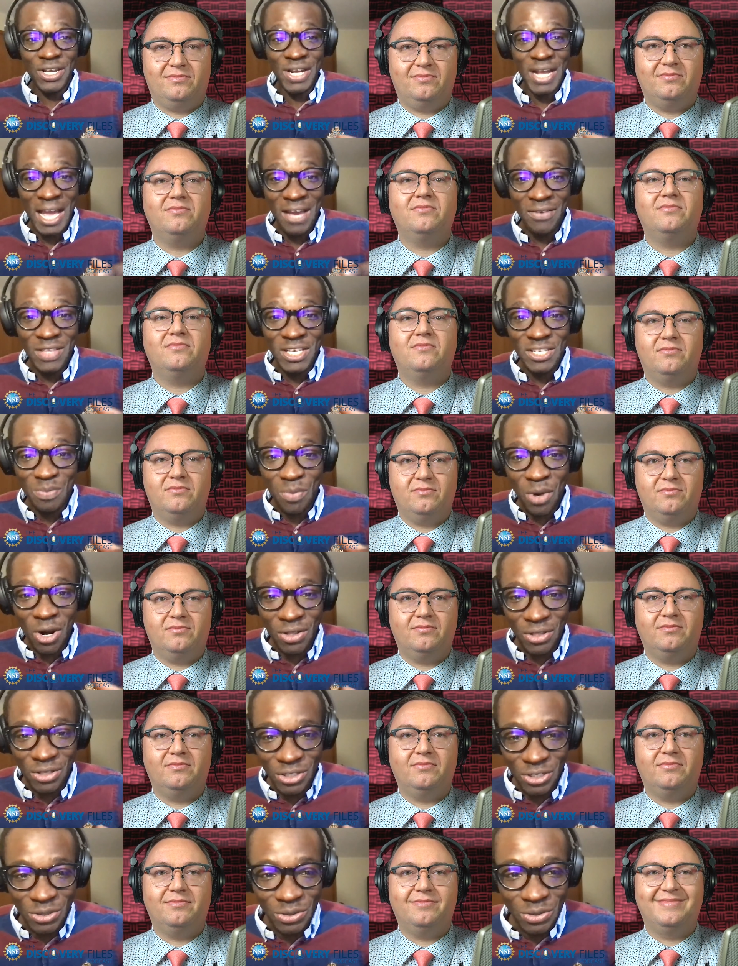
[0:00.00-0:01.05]
Speaker 1: where you can have these
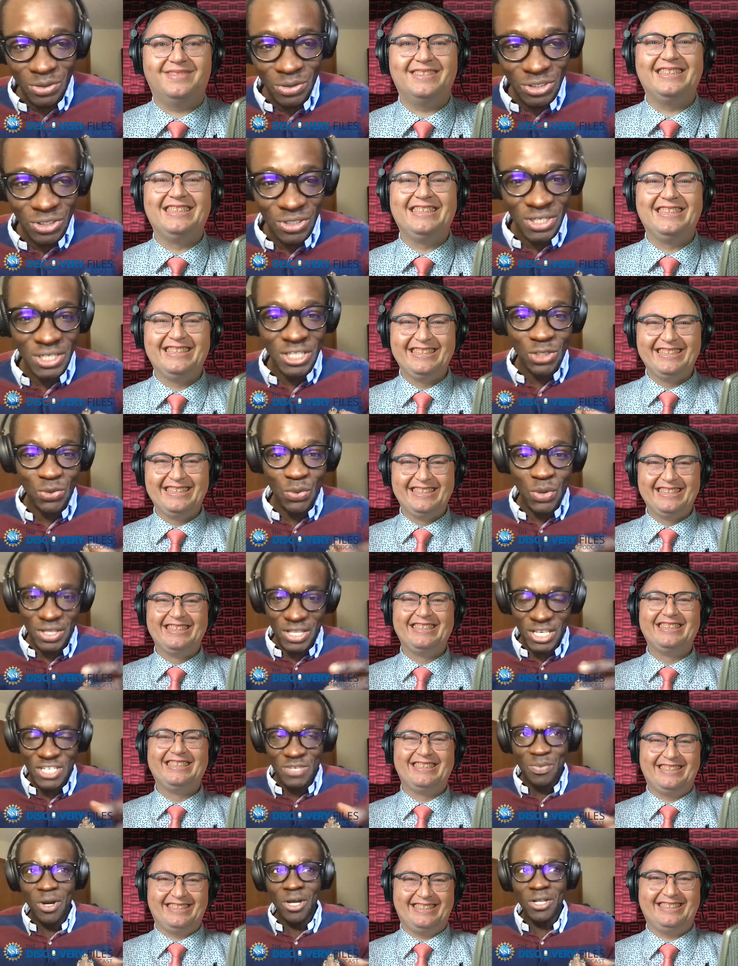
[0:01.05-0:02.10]
molecules, you can
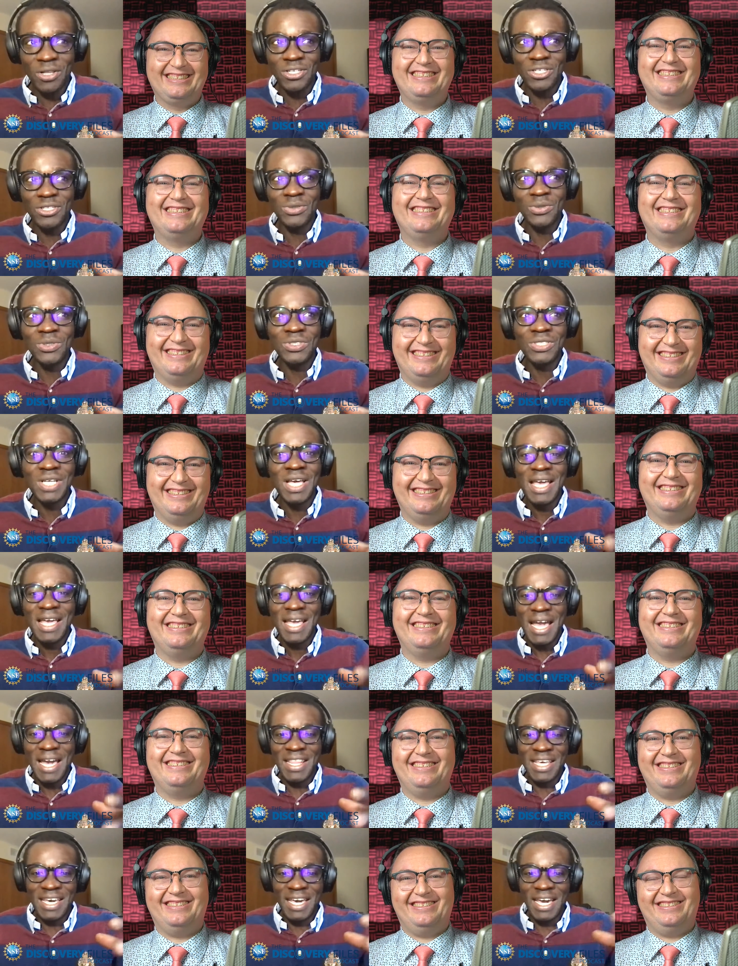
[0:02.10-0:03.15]
tweak these molecules,
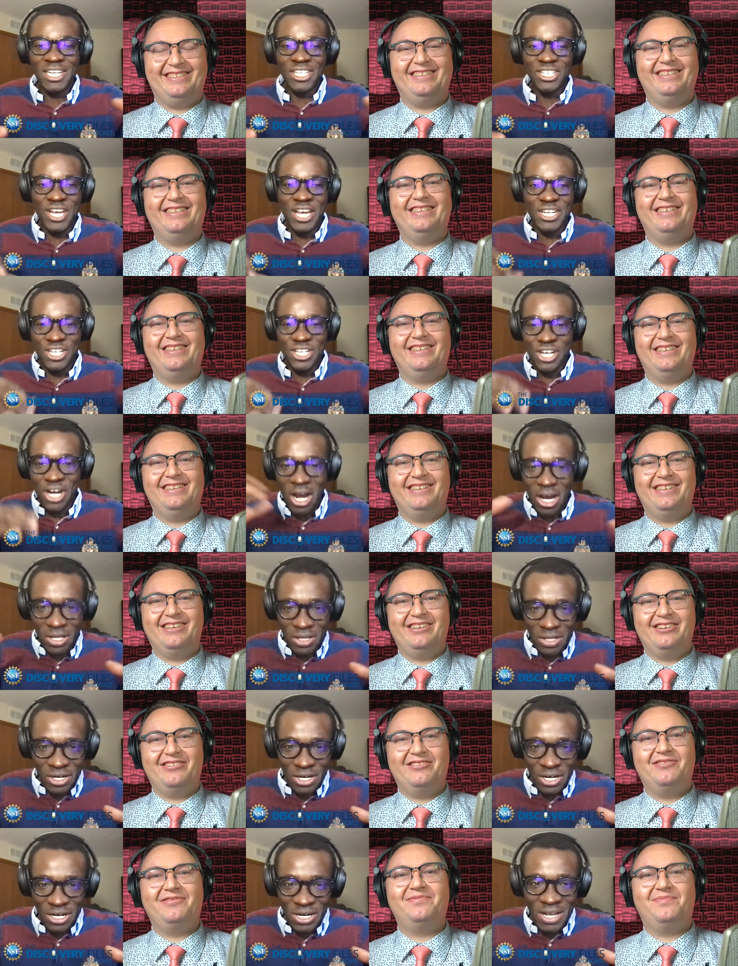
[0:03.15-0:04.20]
and they can change
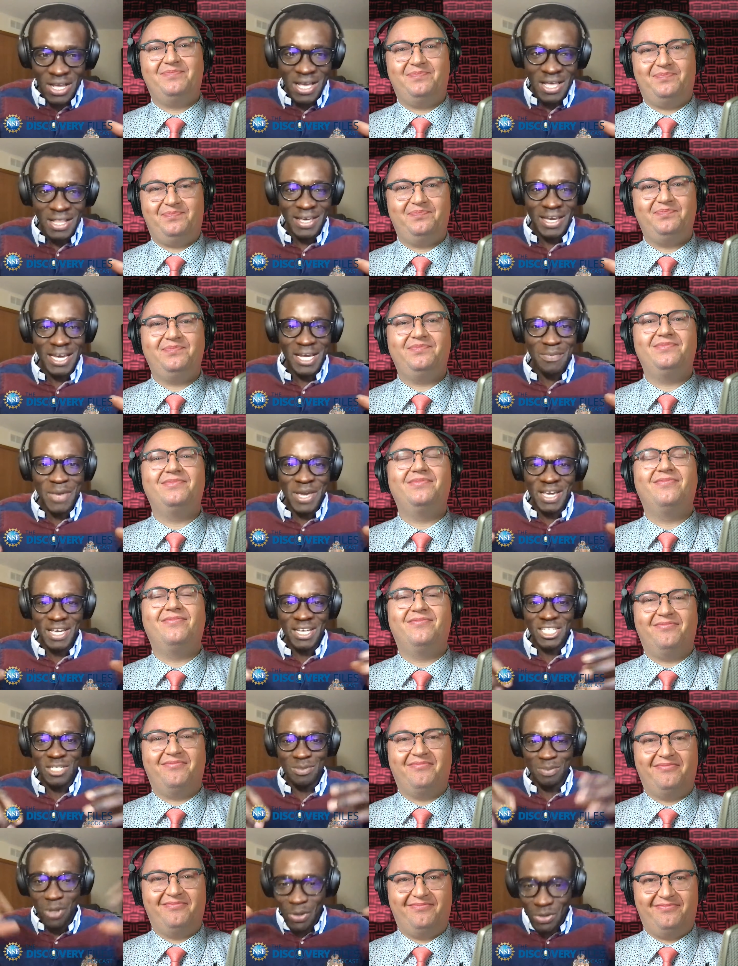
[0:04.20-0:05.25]
color, they can
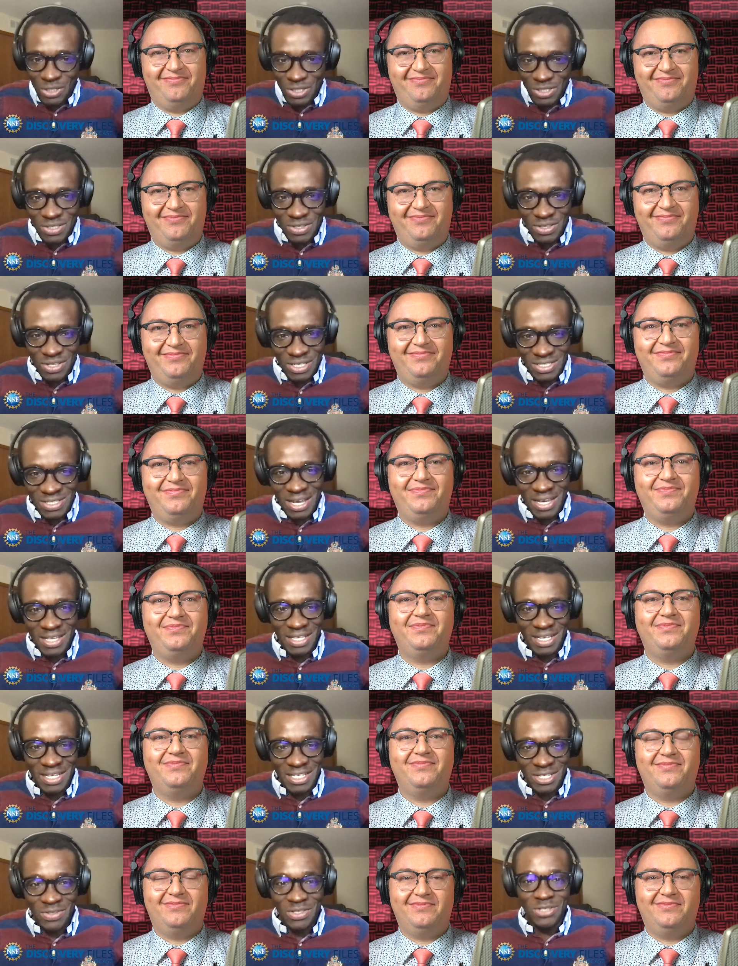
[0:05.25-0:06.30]
make explosions and things
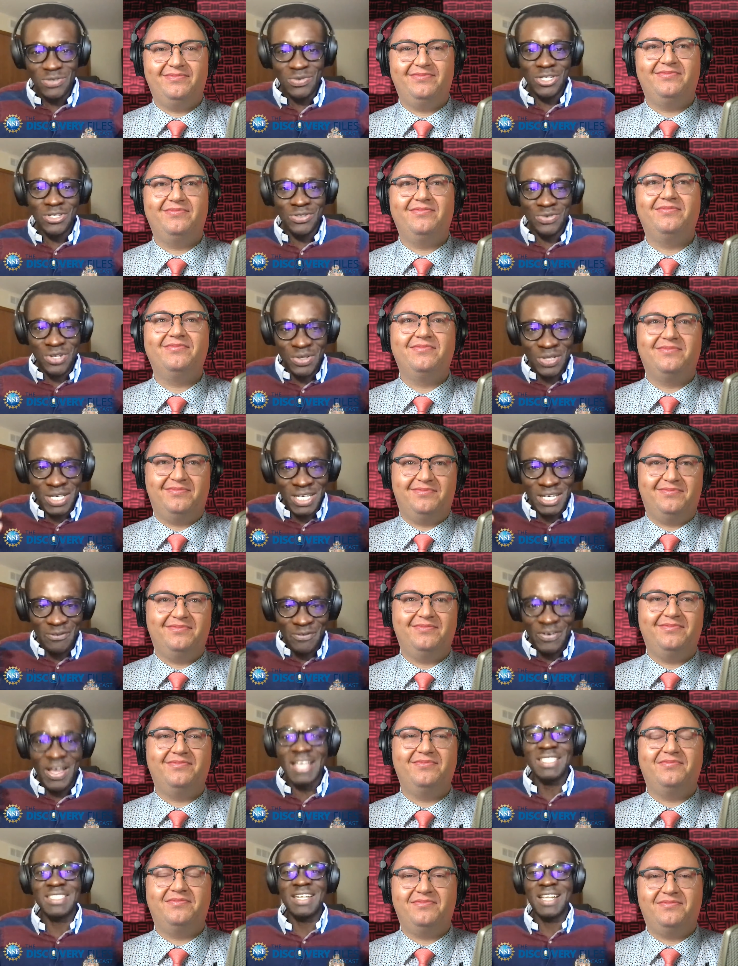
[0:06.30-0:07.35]
like this. So this was
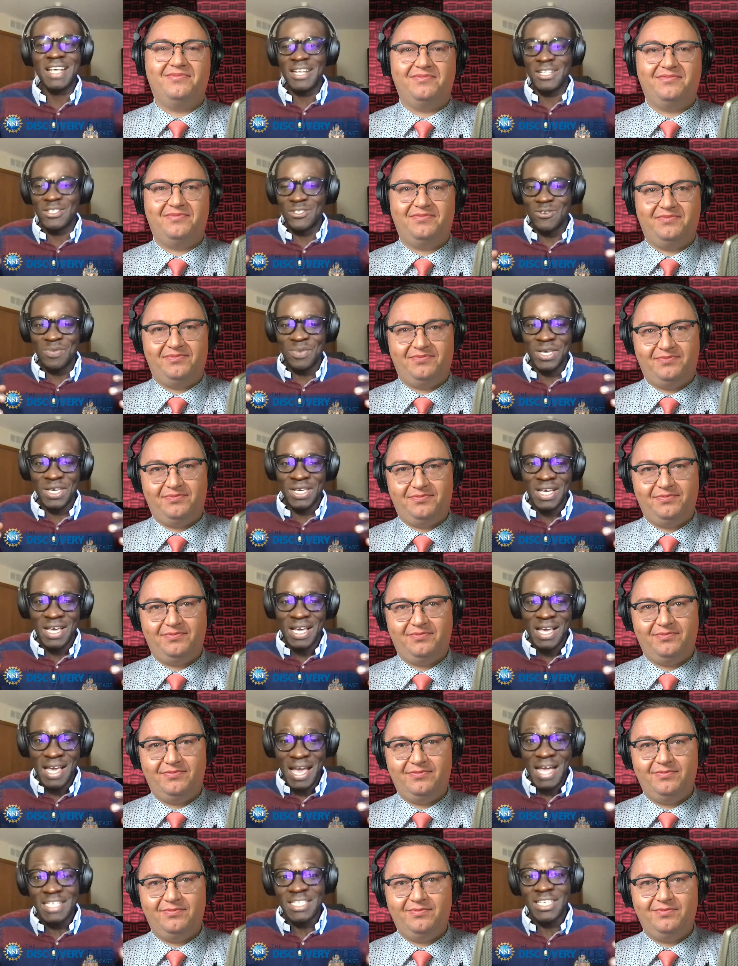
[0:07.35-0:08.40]
really fascinating to me
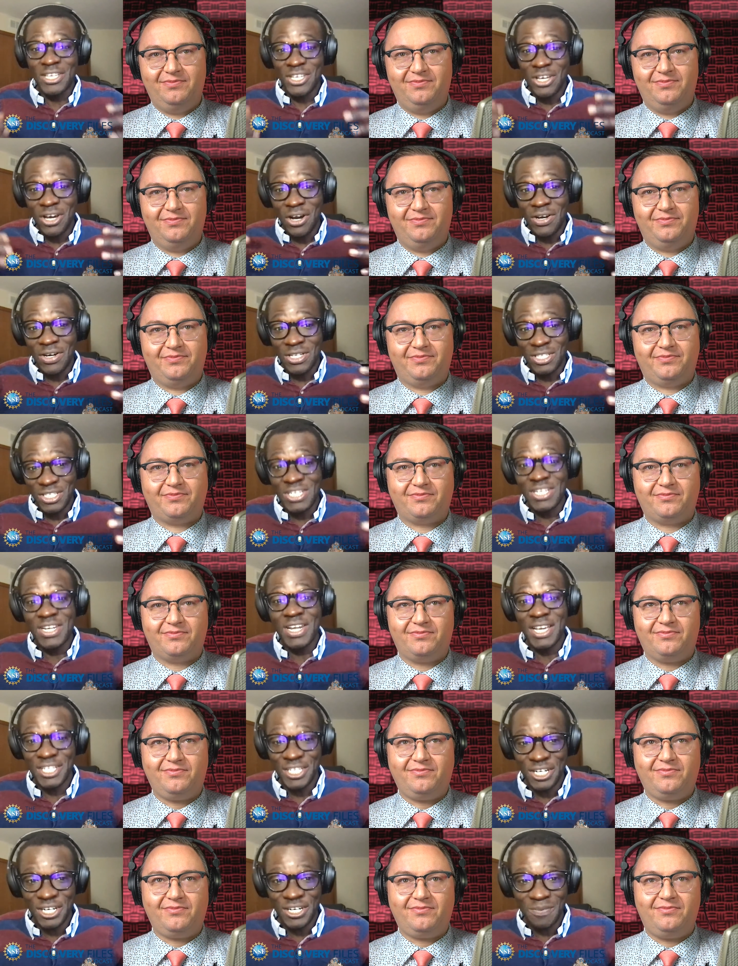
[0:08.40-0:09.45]
as a young
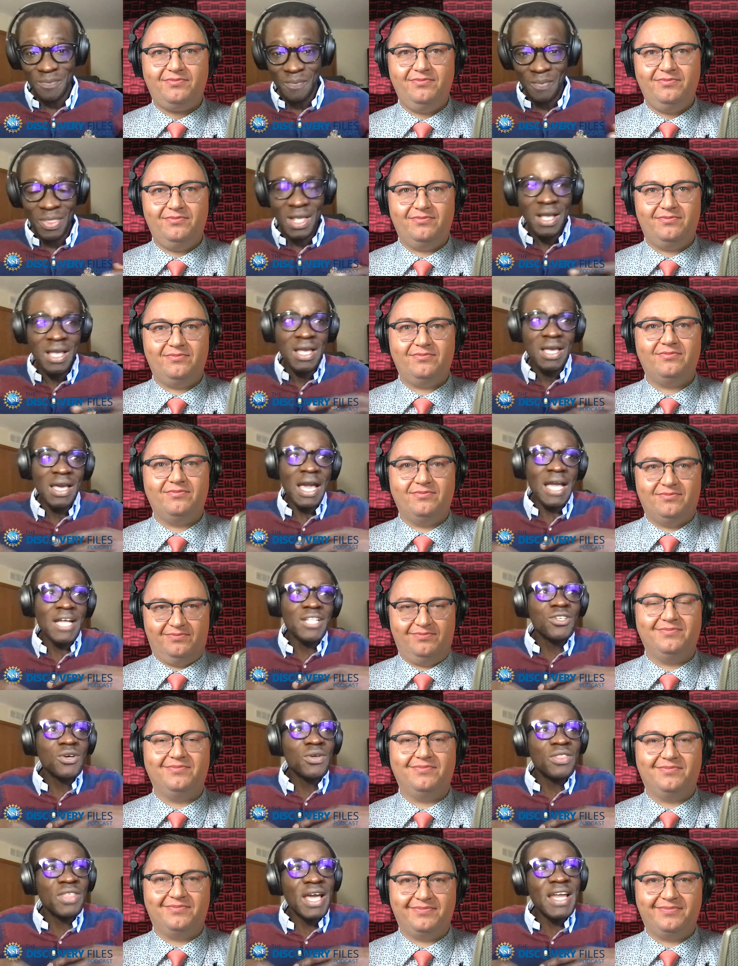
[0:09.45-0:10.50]
teenager.
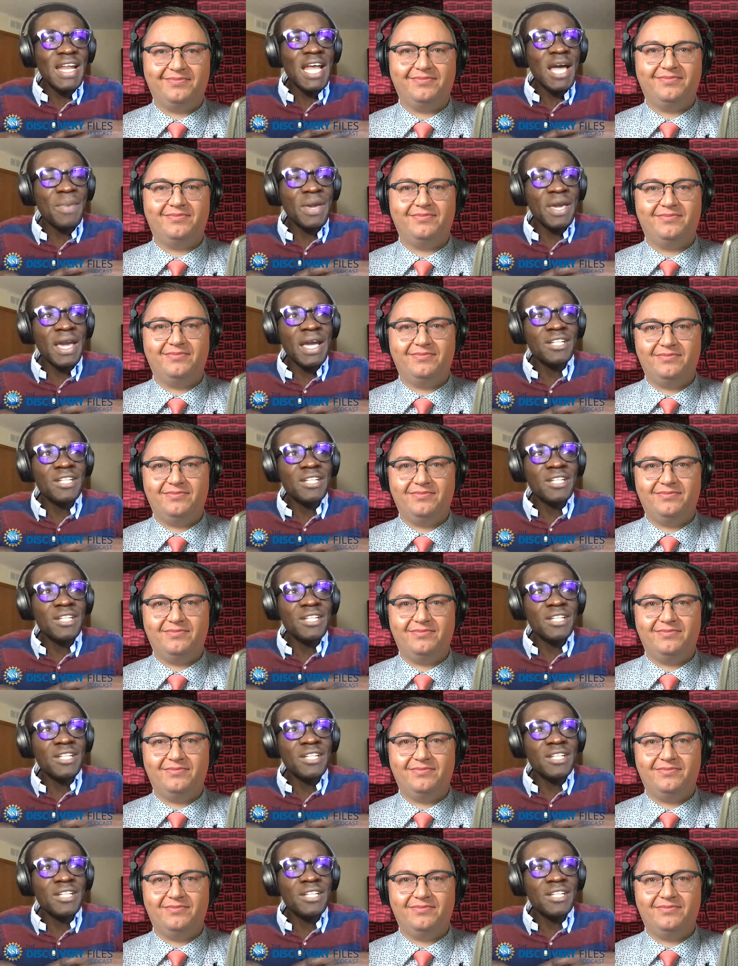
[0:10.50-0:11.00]
And so then I